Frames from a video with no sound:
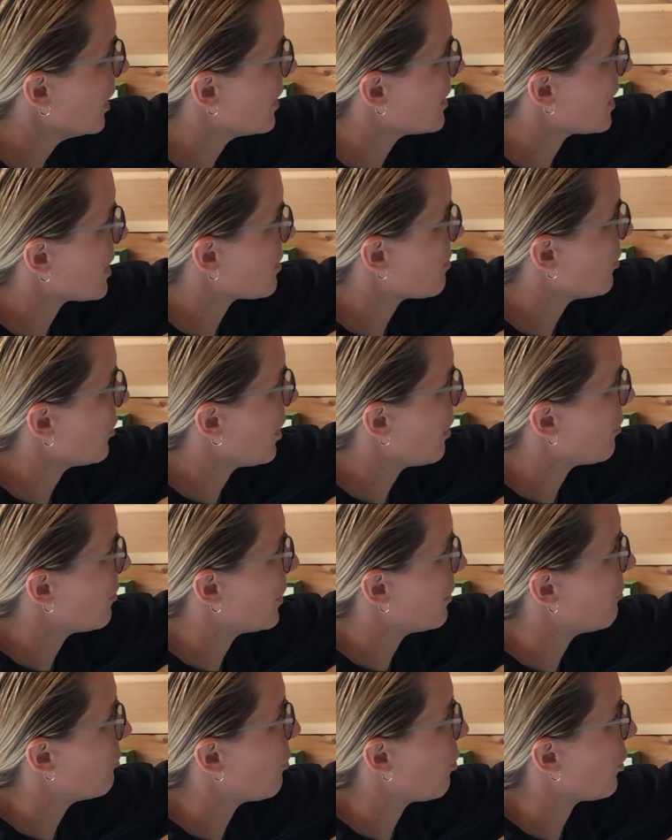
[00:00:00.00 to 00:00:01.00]
decimal, that would
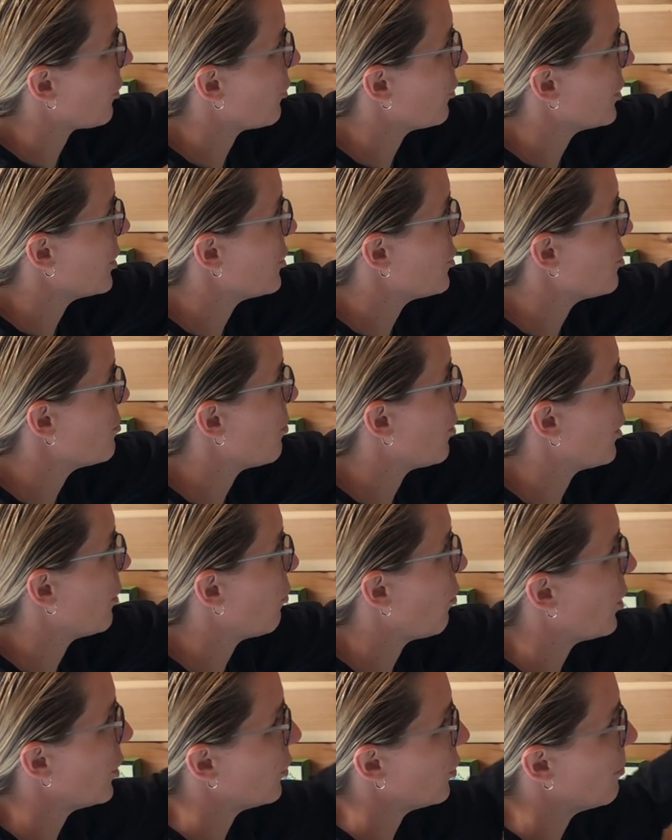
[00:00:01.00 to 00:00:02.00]
be 432.1
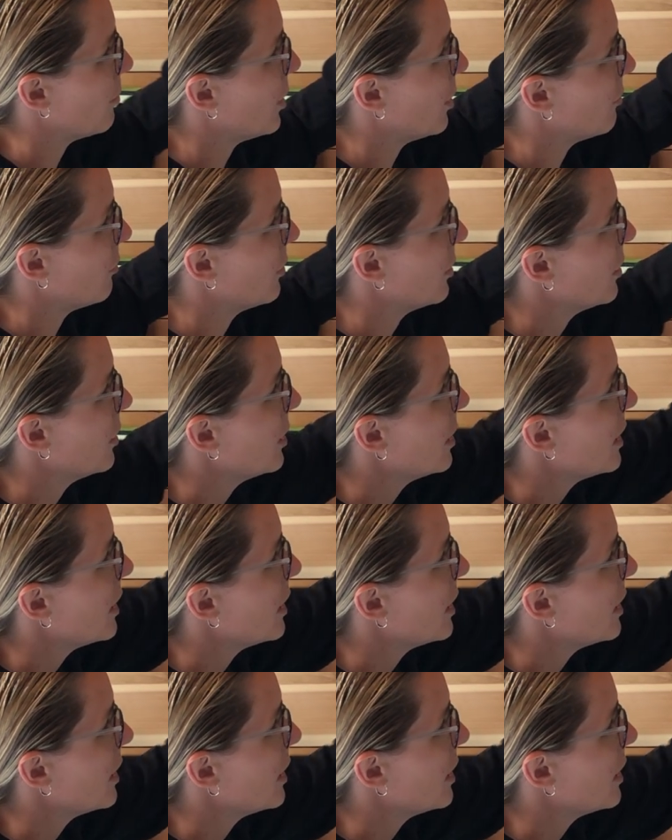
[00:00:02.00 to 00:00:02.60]
or above.